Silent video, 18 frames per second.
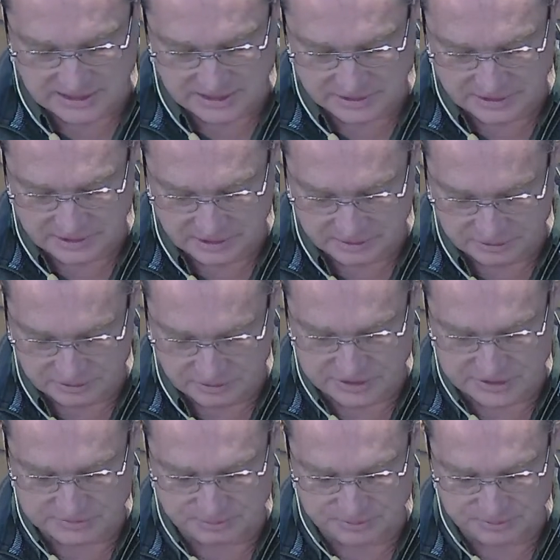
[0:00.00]
They are
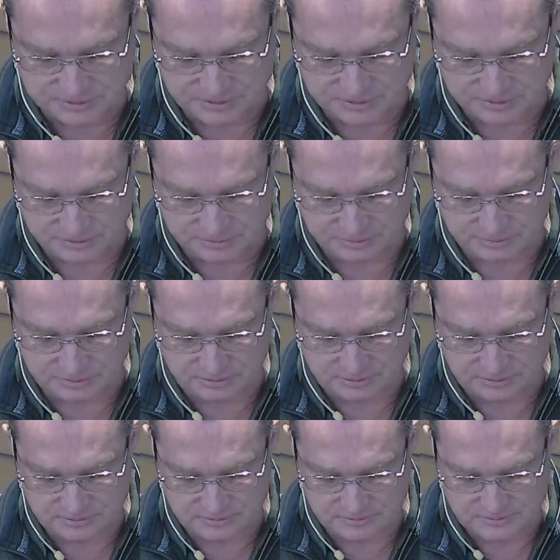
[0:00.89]
no gospels at
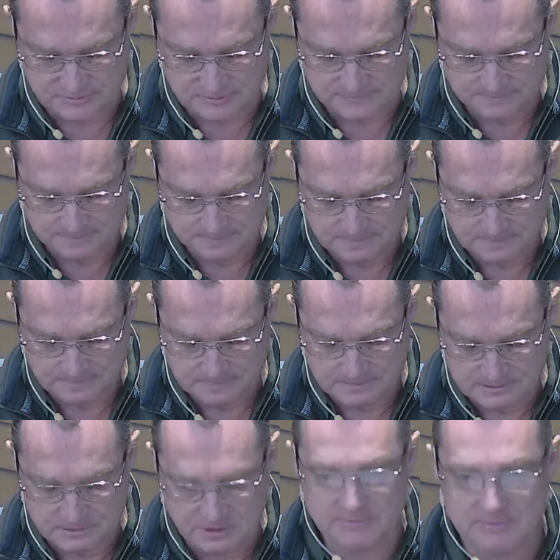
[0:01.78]
all.
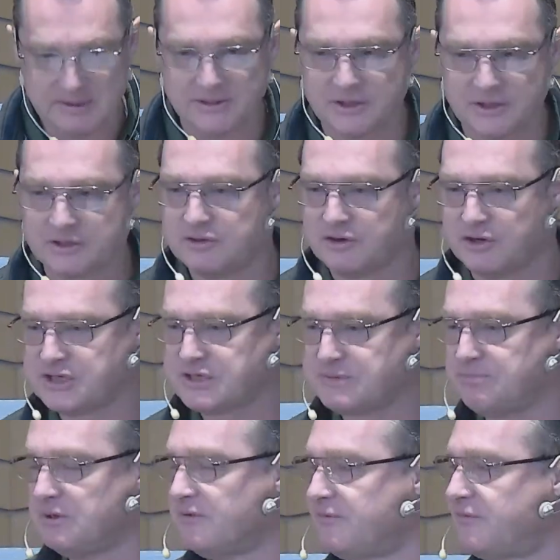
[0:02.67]
What about the
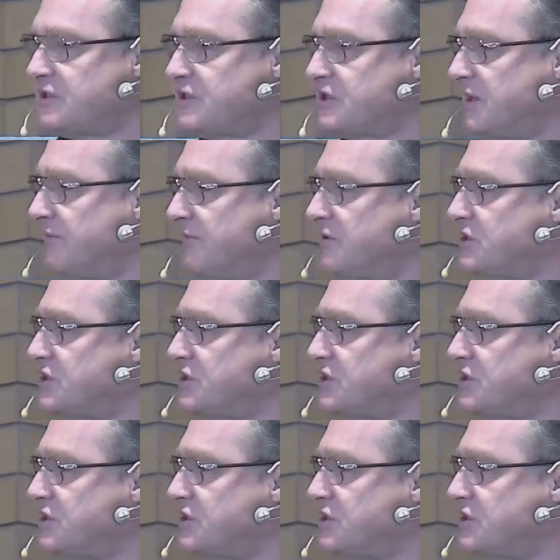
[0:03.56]
gospel of the